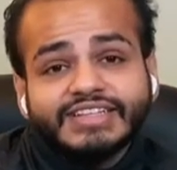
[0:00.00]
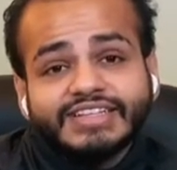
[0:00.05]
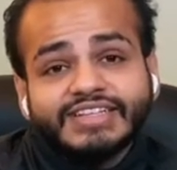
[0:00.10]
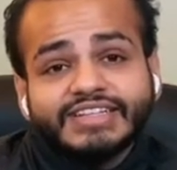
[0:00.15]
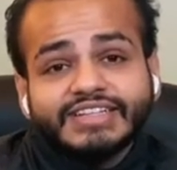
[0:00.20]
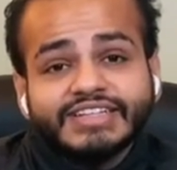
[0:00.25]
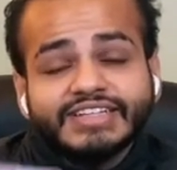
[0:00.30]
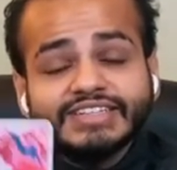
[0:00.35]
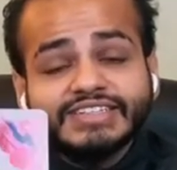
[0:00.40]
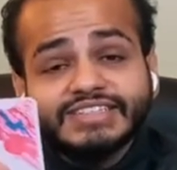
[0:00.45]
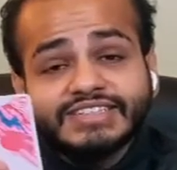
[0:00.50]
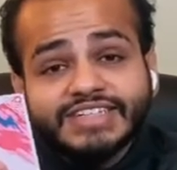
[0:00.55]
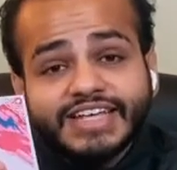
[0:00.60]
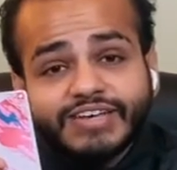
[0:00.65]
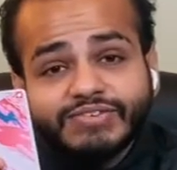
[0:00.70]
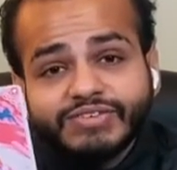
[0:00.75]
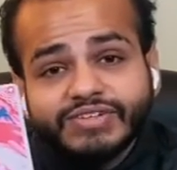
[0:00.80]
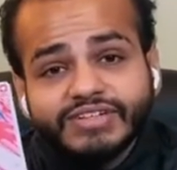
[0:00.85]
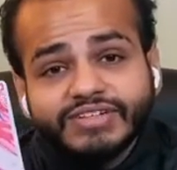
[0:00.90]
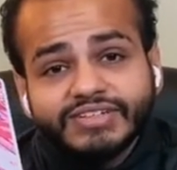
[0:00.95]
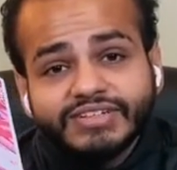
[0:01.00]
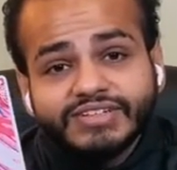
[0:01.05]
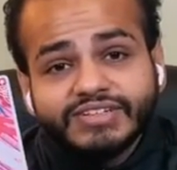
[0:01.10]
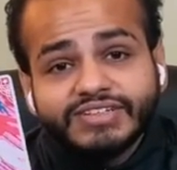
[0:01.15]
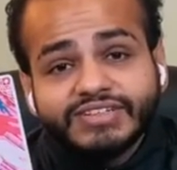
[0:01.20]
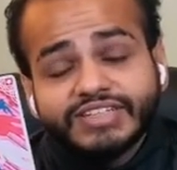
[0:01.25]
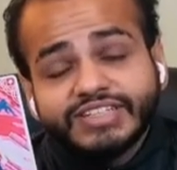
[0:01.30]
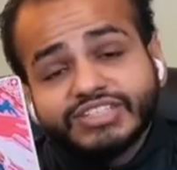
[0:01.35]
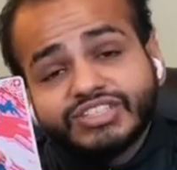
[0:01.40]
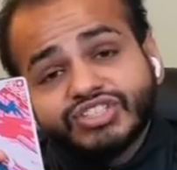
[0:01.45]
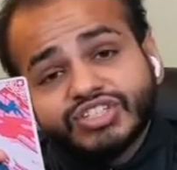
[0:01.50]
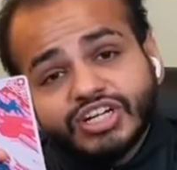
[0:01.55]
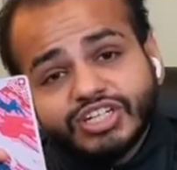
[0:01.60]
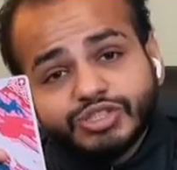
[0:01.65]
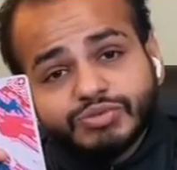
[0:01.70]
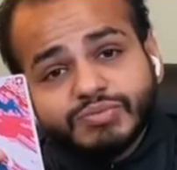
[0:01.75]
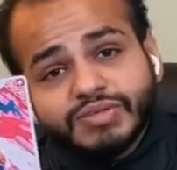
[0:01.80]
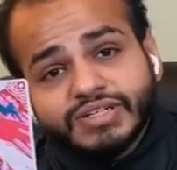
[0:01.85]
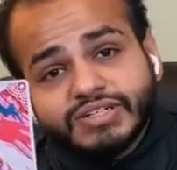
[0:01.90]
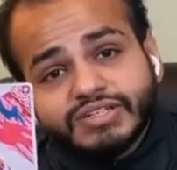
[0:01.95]
this devil, this
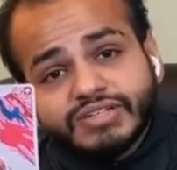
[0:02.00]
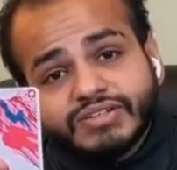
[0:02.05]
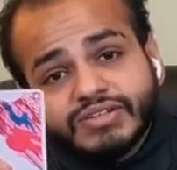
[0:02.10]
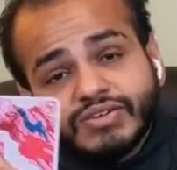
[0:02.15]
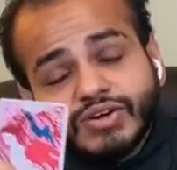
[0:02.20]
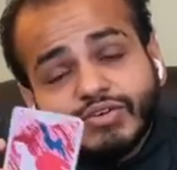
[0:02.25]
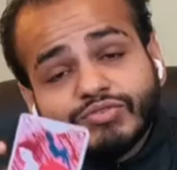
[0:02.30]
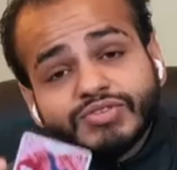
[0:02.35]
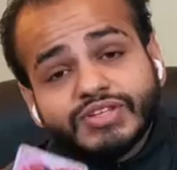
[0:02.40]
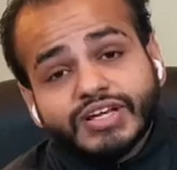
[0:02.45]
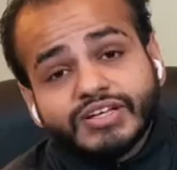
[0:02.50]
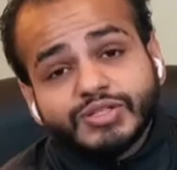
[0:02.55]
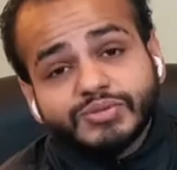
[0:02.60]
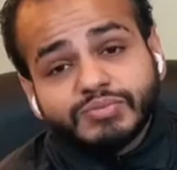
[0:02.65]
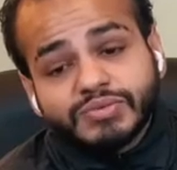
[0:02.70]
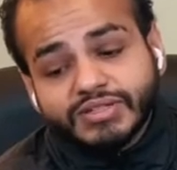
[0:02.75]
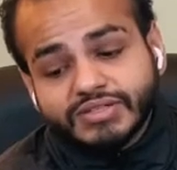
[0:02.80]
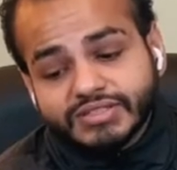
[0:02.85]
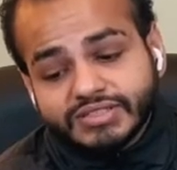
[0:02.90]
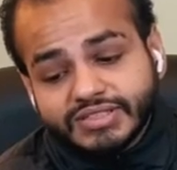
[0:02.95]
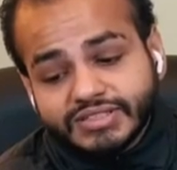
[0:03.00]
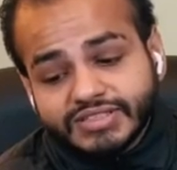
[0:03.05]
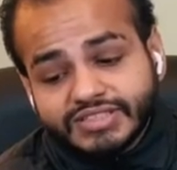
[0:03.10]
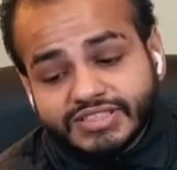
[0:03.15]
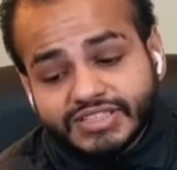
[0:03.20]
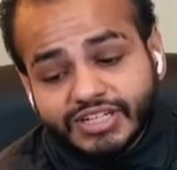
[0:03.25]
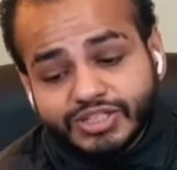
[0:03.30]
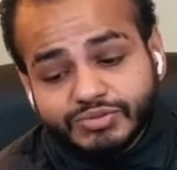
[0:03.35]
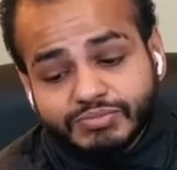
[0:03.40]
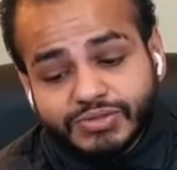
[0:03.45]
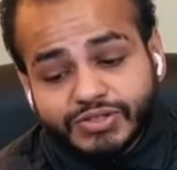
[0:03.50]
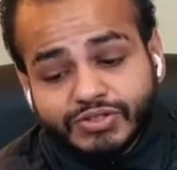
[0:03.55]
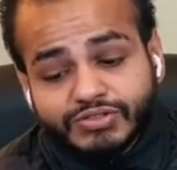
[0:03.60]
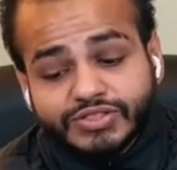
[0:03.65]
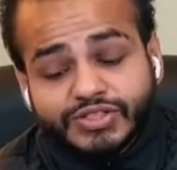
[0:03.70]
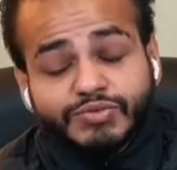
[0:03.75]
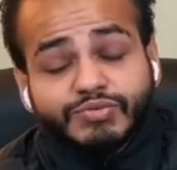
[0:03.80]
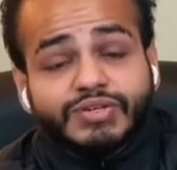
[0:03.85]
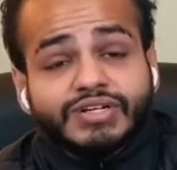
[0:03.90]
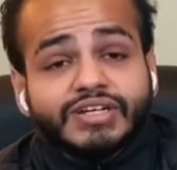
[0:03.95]
judgment of the other person, judgment of
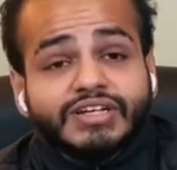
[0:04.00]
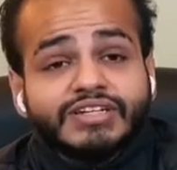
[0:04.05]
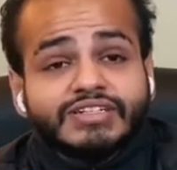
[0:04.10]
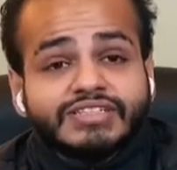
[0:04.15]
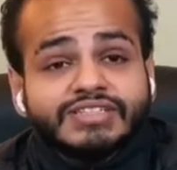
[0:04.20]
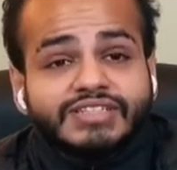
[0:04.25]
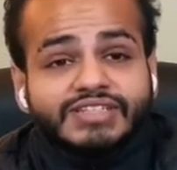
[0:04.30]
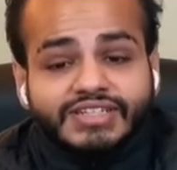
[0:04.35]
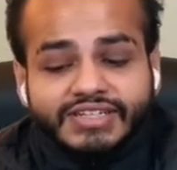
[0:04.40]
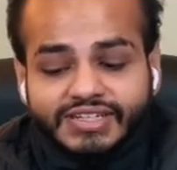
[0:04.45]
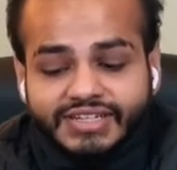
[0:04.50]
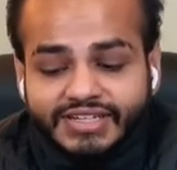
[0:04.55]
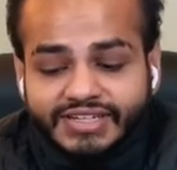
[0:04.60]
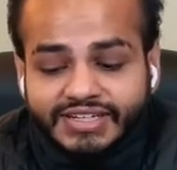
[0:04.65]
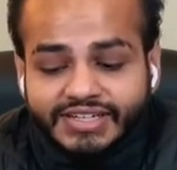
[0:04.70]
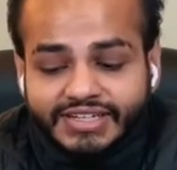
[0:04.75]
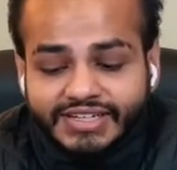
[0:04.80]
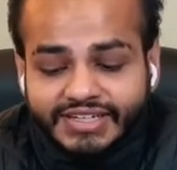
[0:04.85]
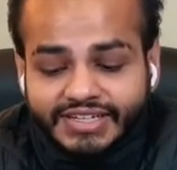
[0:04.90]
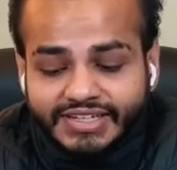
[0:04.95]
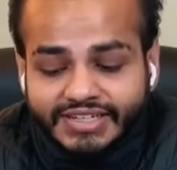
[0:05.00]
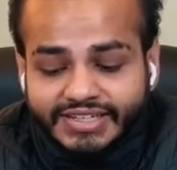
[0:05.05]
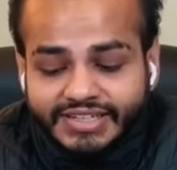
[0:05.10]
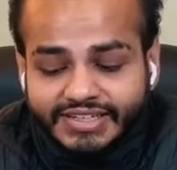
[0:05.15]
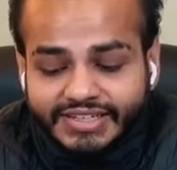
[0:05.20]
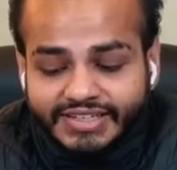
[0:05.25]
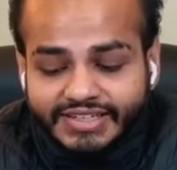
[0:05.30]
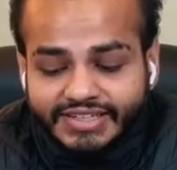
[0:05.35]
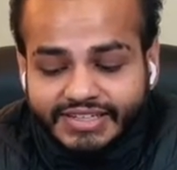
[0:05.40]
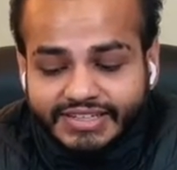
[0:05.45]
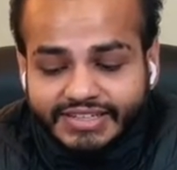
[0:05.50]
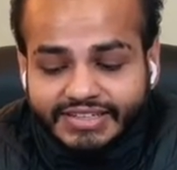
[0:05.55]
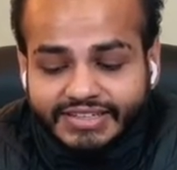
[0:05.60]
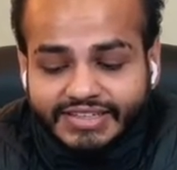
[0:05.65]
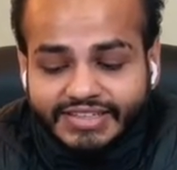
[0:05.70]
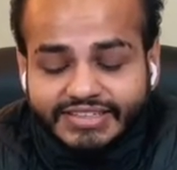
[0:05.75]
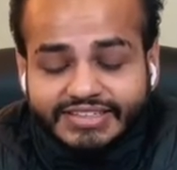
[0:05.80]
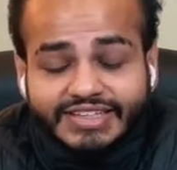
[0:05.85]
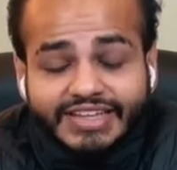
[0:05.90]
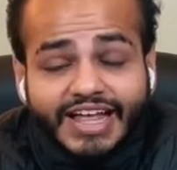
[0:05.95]
someone else,
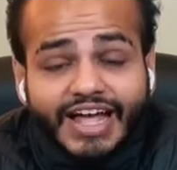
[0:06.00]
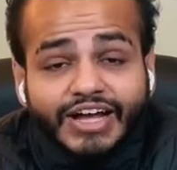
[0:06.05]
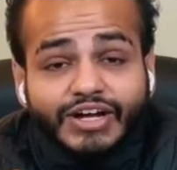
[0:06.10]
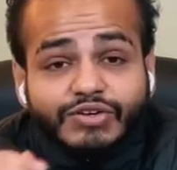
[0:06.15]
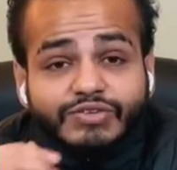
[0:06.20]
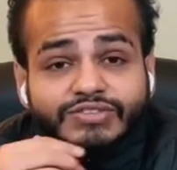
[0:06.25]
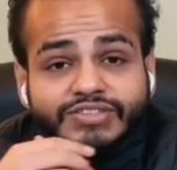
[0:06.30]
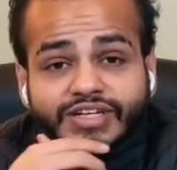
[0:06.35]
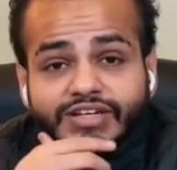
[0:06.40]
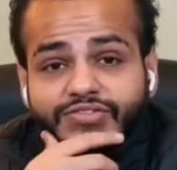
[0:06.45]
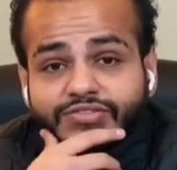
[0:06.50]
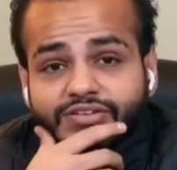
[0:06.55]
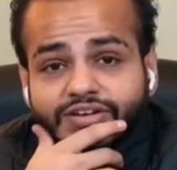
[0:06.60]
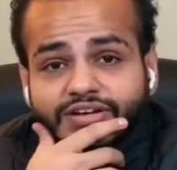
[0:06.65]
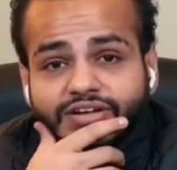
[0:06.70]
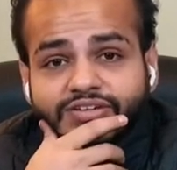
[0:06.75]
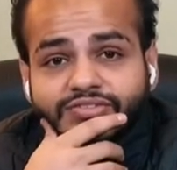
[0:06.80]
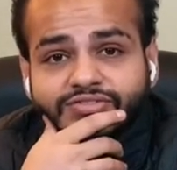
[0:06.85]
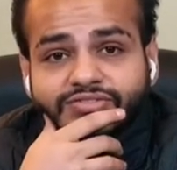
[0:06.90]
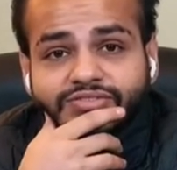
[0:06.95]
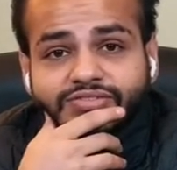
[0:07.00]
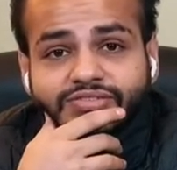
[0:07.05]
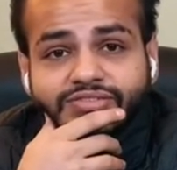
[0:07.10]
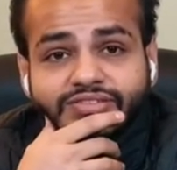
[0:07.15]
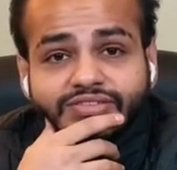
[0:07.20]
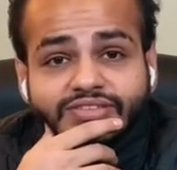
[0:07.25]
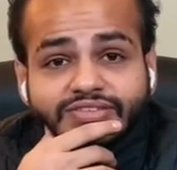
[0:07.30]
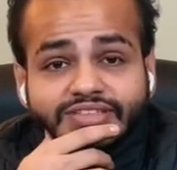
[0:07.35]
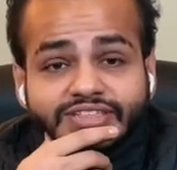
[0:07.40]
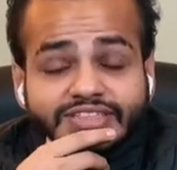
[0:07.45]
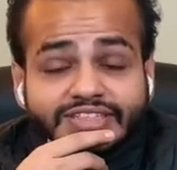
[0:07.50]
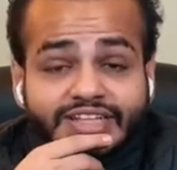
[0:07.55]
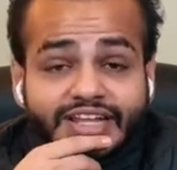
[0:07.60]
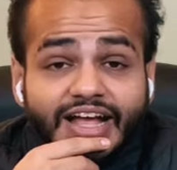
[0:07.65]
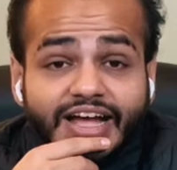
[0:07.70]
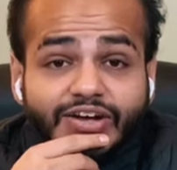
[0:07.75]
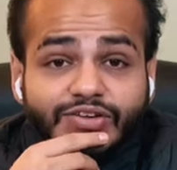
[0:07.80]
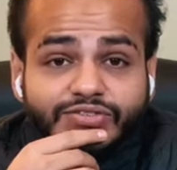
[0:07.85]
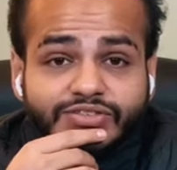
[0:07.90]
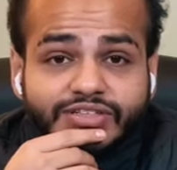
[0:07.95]
this lack of self-love, this lack
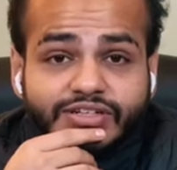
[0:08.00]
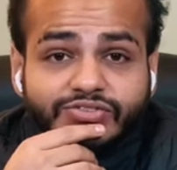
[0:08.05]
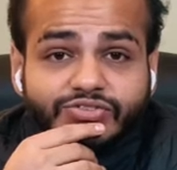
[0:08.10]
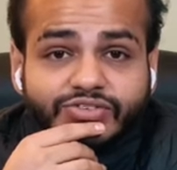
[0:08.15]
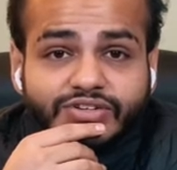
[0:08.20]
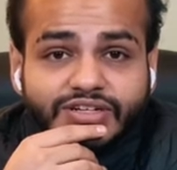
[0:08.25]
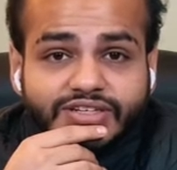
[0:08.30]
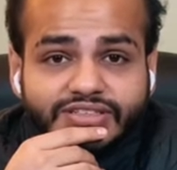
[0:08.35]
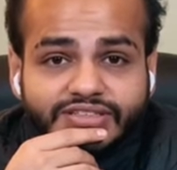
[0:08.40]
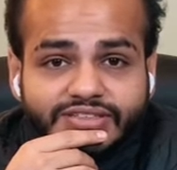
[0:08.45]
of self-trust.